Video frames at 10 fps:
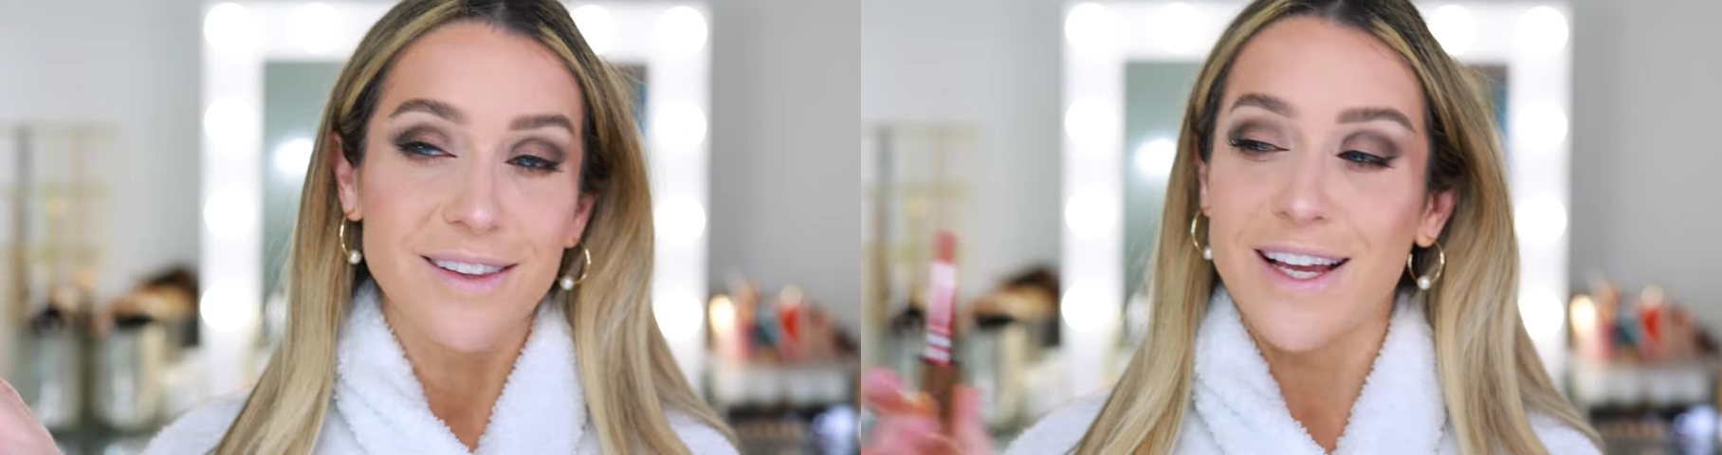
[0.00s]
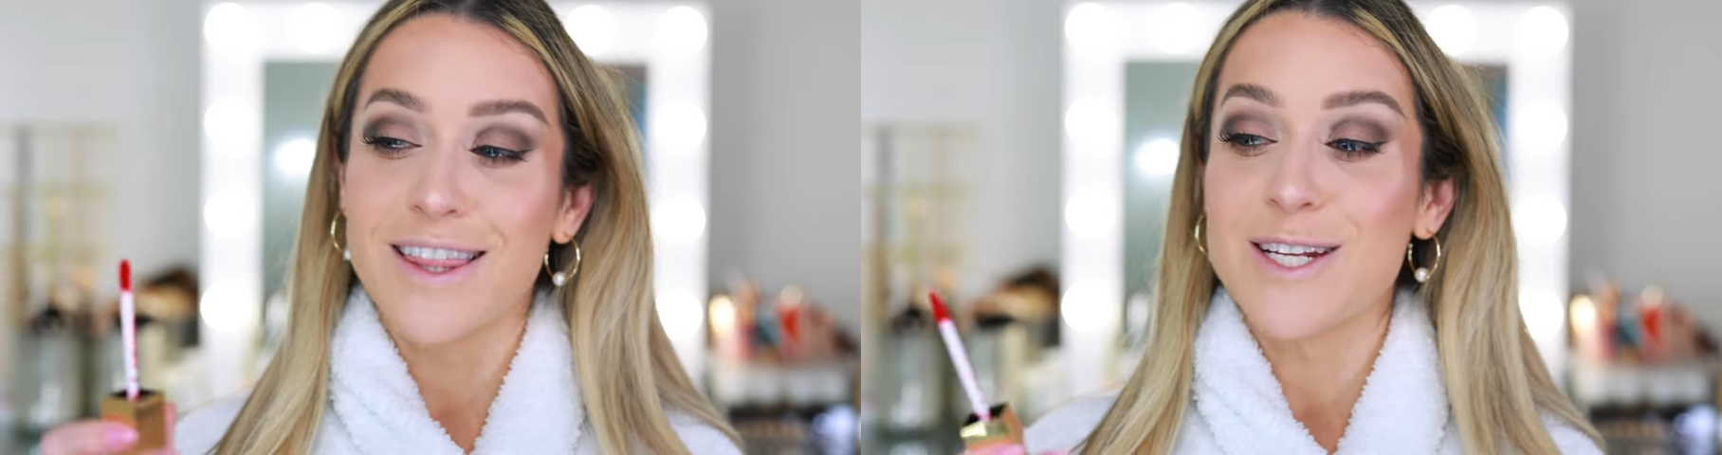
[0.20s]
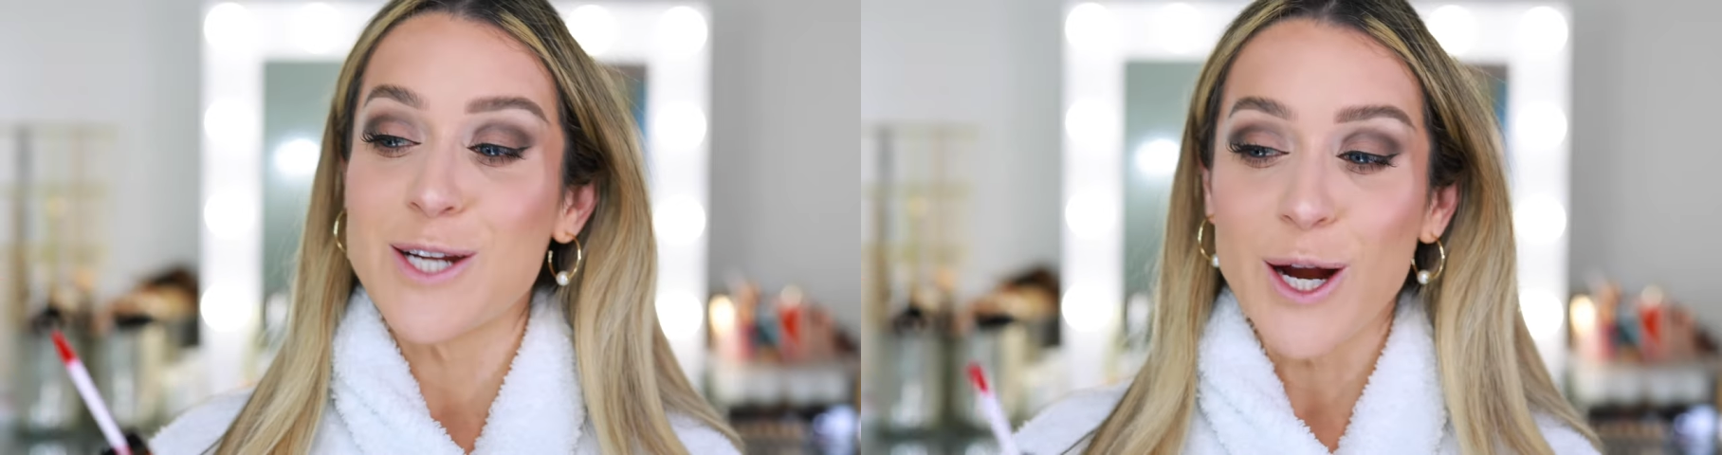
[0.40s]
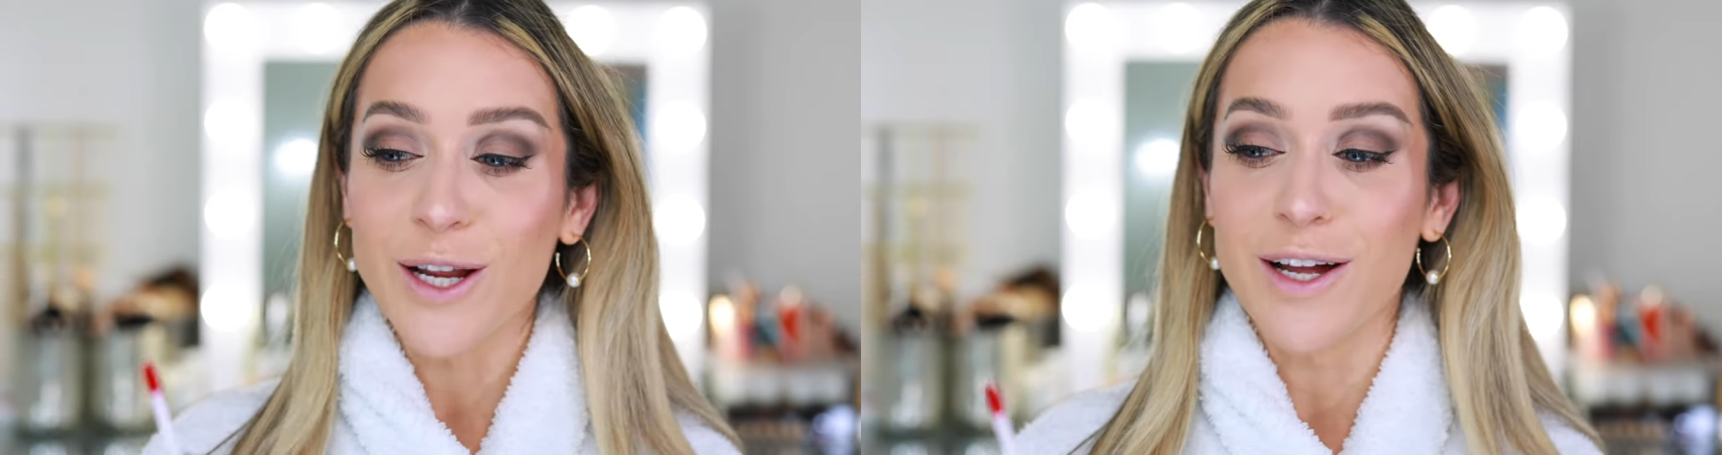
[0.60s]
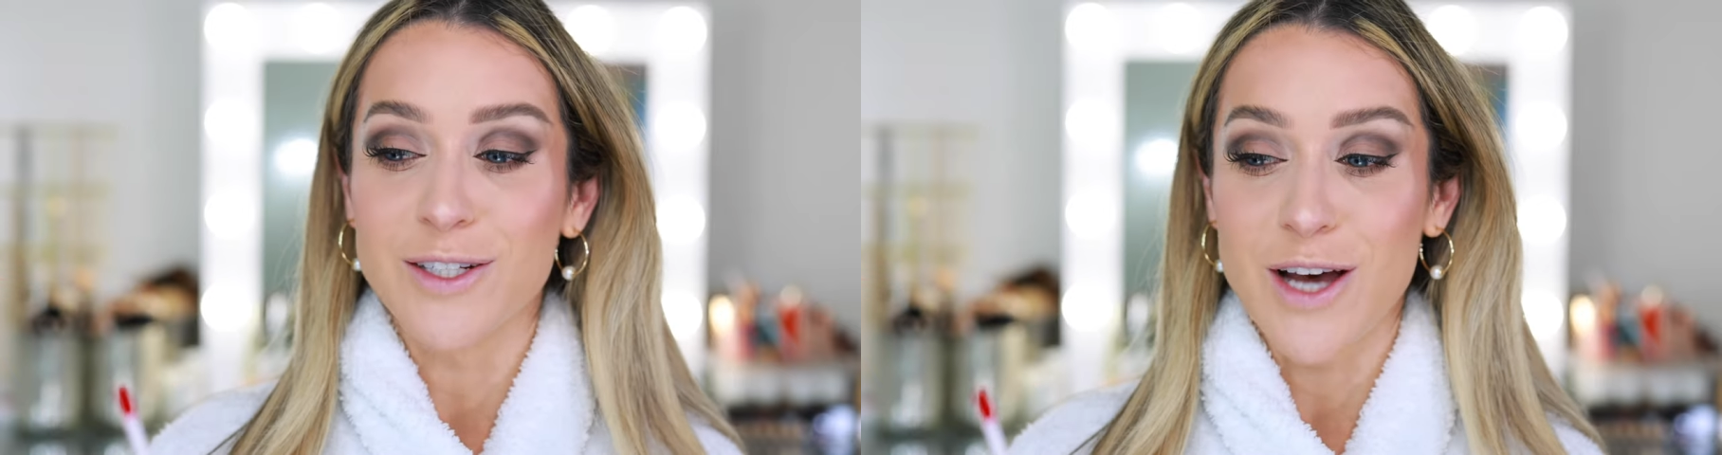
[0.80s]
like the
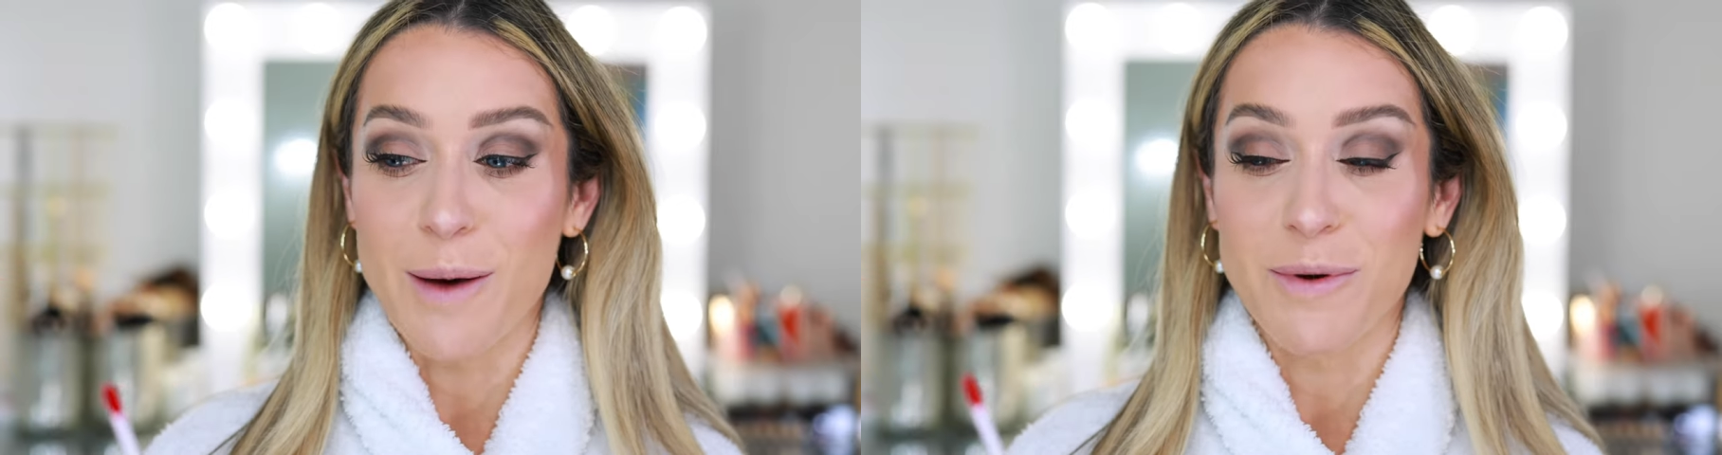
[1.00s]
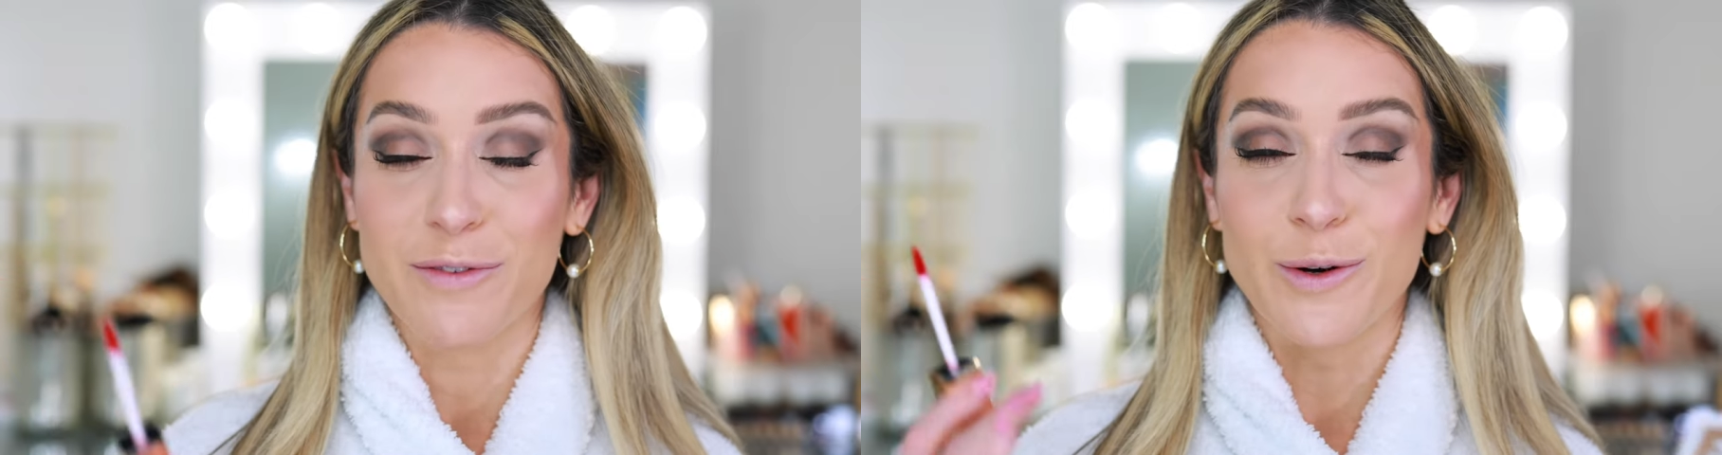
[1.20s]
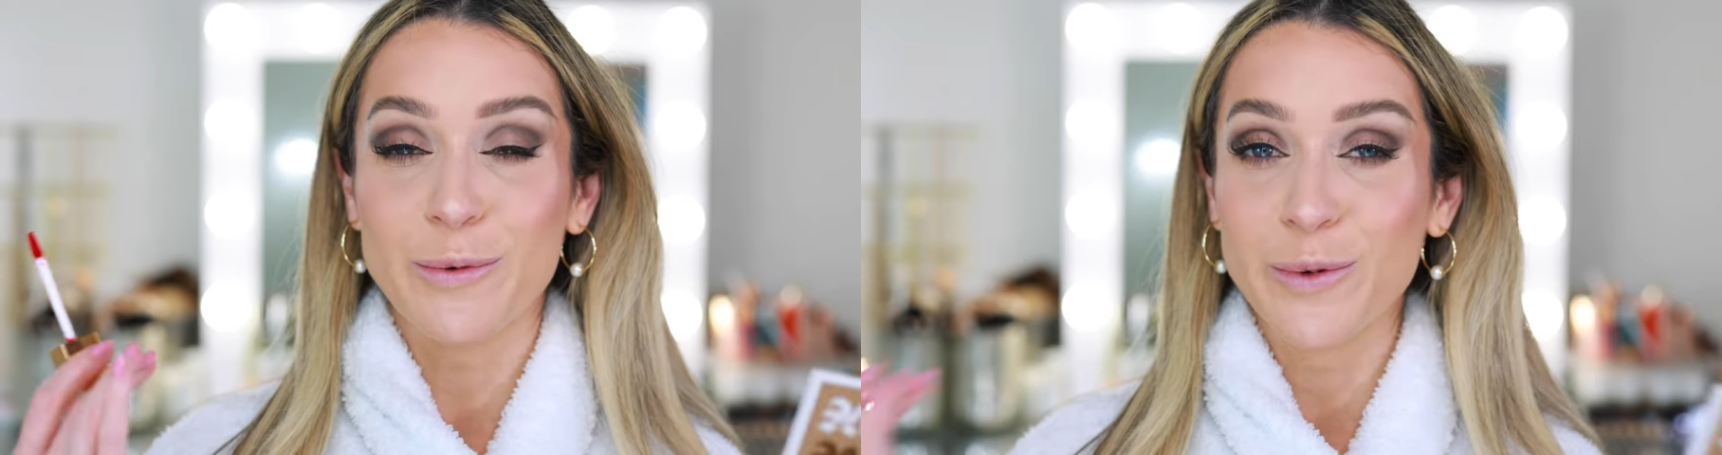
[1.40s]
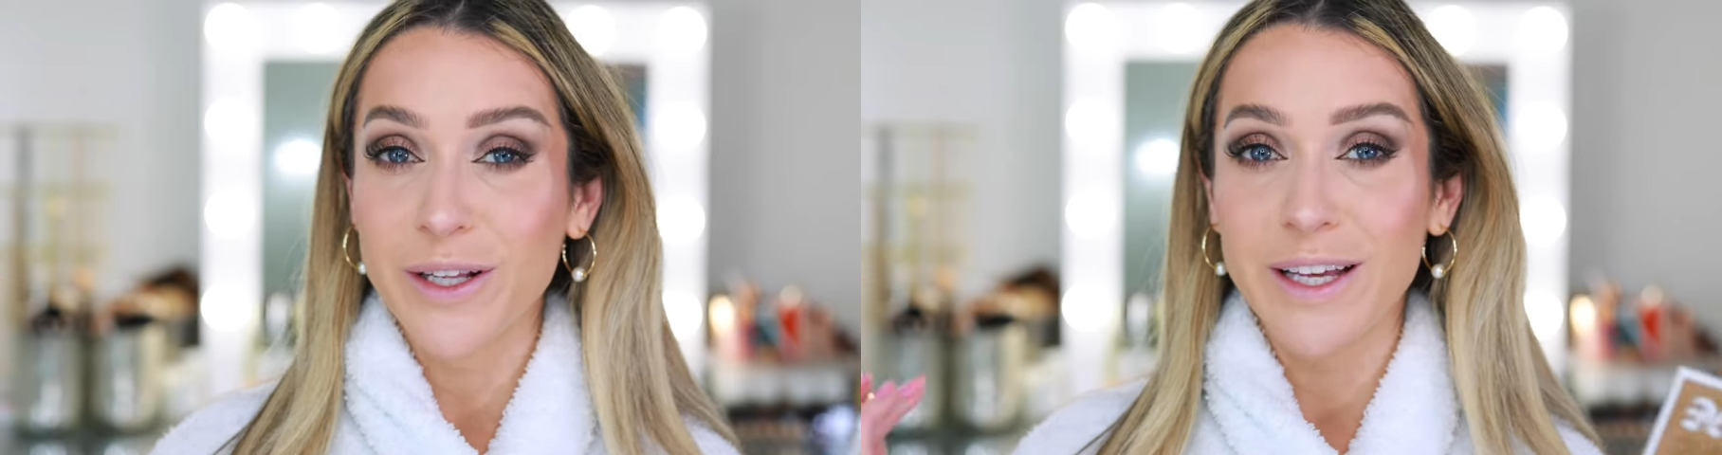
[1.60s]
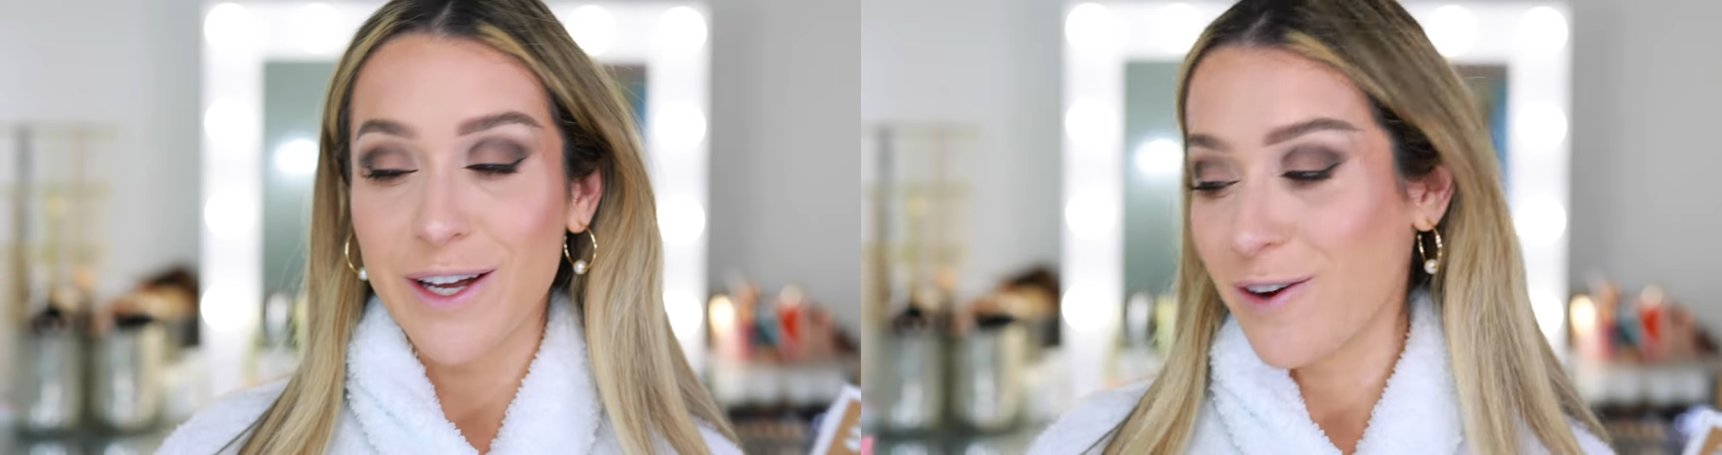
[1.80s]
cherry on top of a
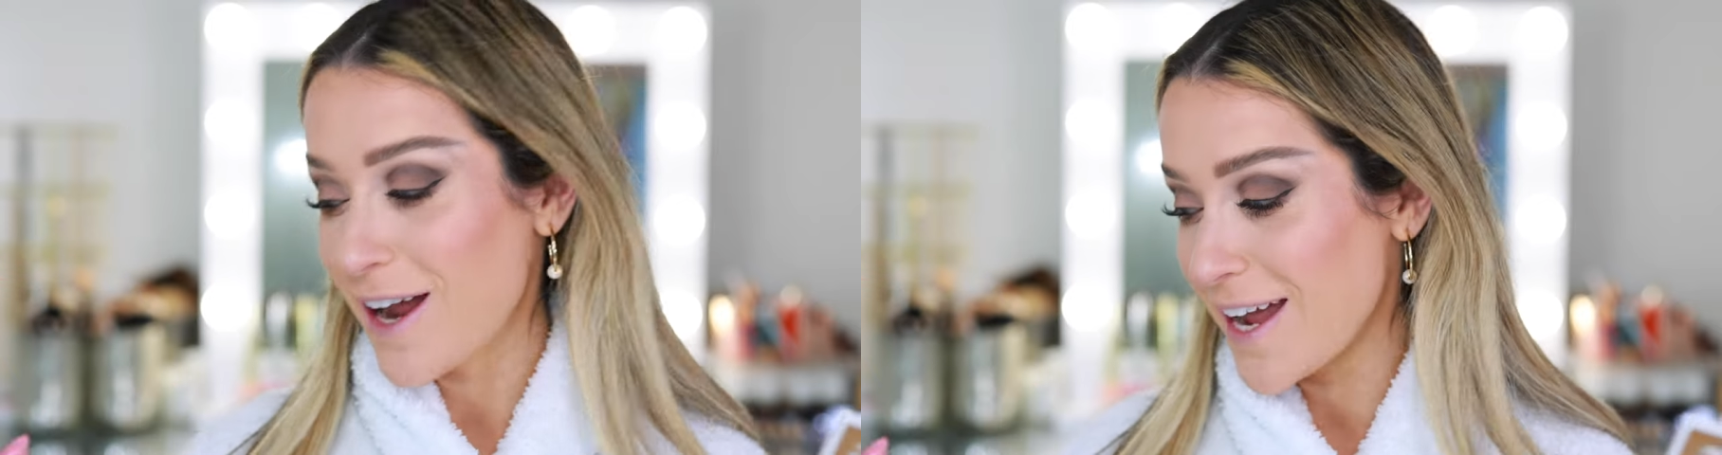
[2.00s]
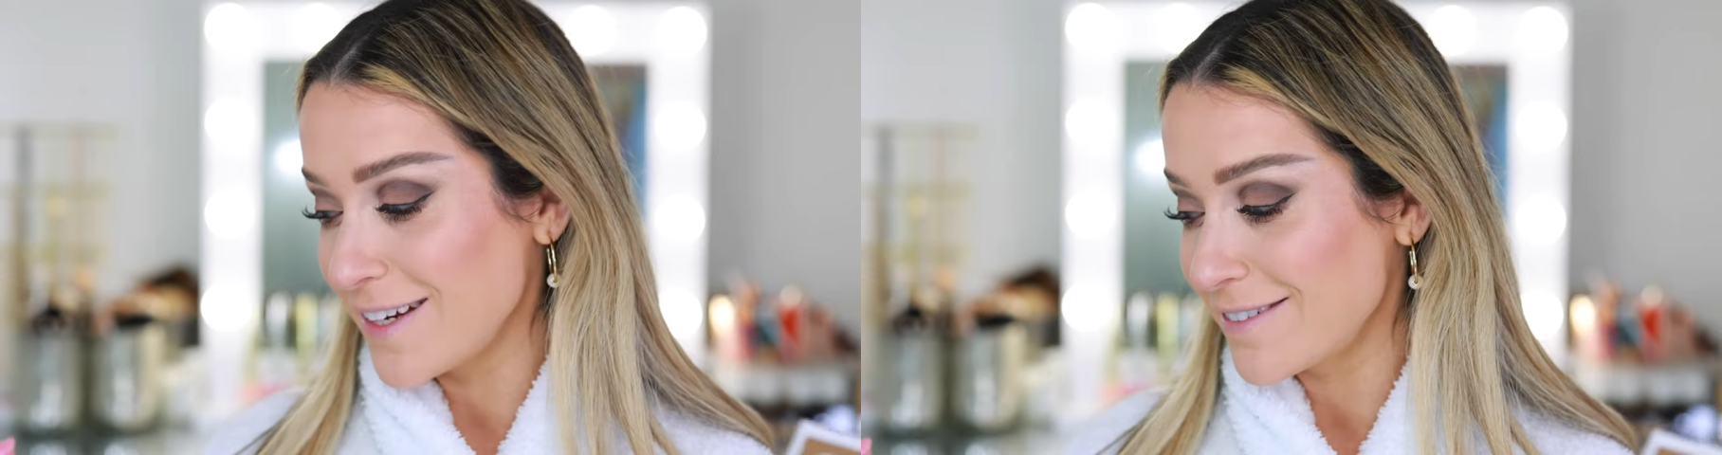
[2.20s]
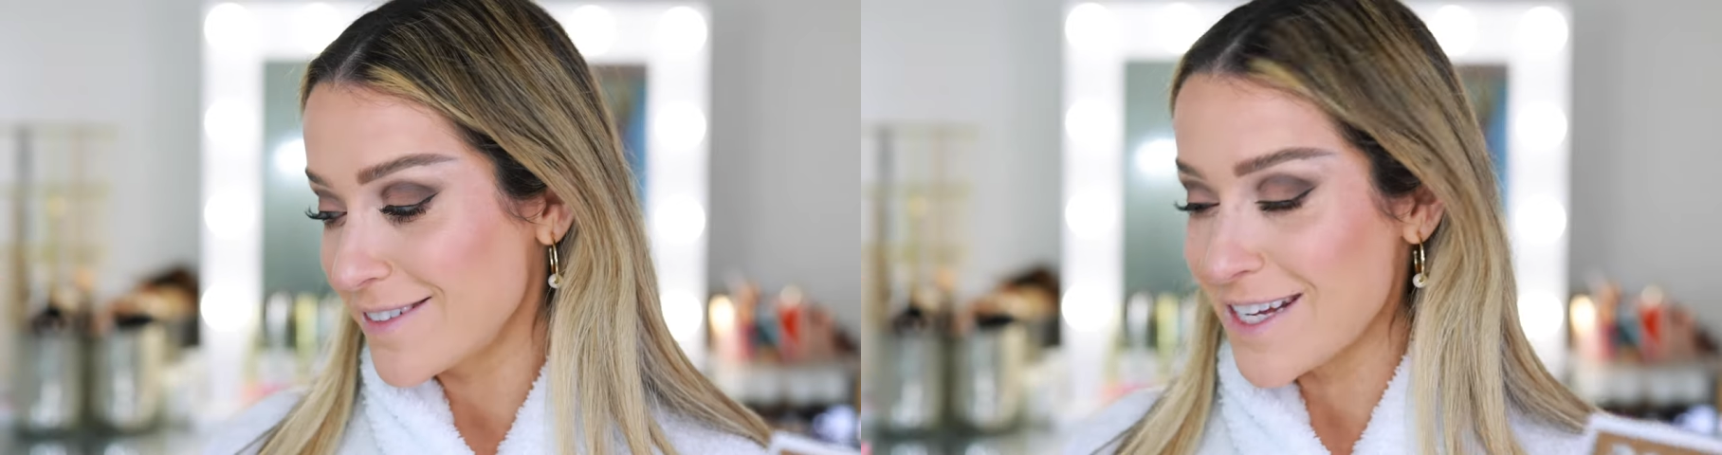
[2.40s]
really great